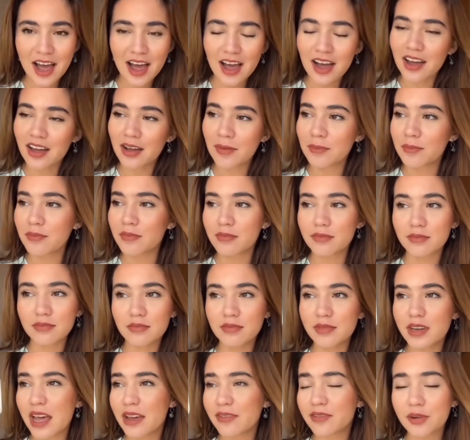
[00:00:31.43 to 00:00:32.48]

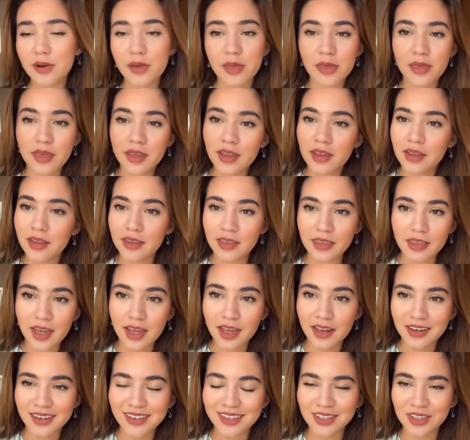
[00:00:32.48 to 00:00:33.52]
Never think
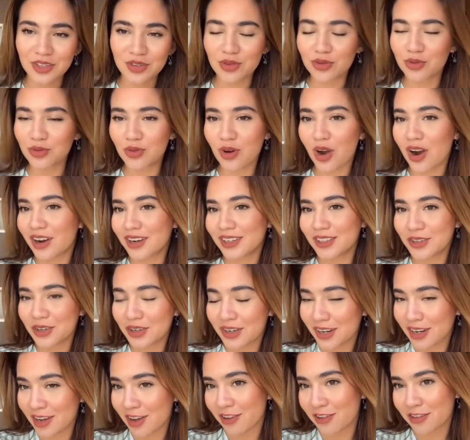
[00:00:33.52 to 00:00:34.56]
that you aren't
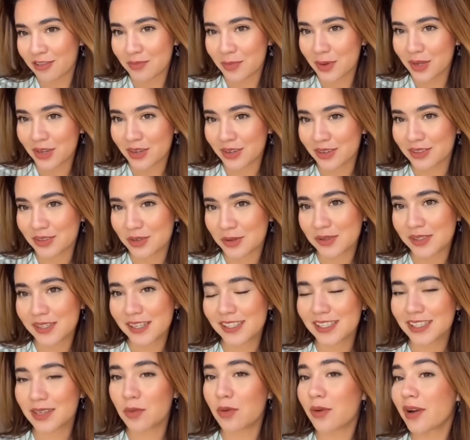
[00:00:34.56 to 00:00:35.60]
good enough because you
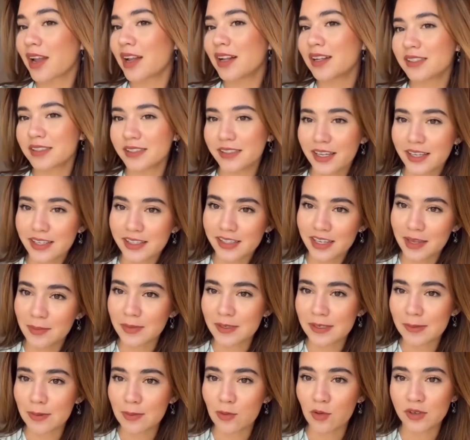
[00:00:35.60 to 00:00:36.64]
see someone else that
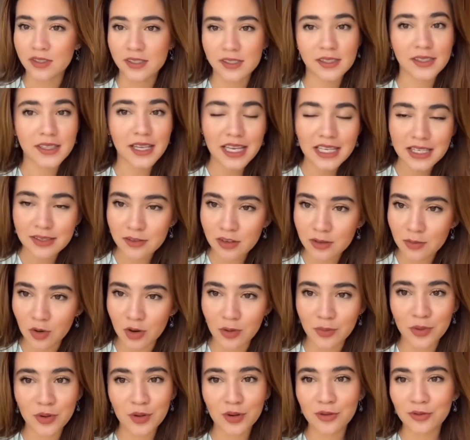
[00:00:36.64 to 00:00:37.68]
seems to be more successful,
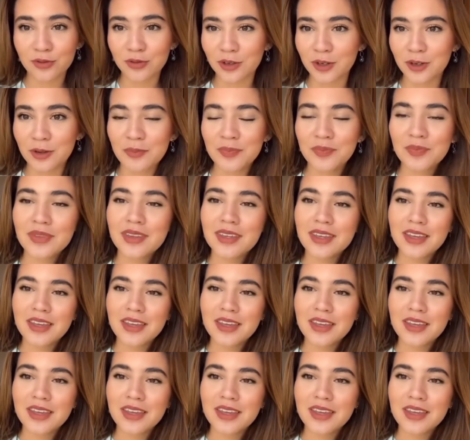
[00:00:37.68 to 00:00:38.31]
more beautiful,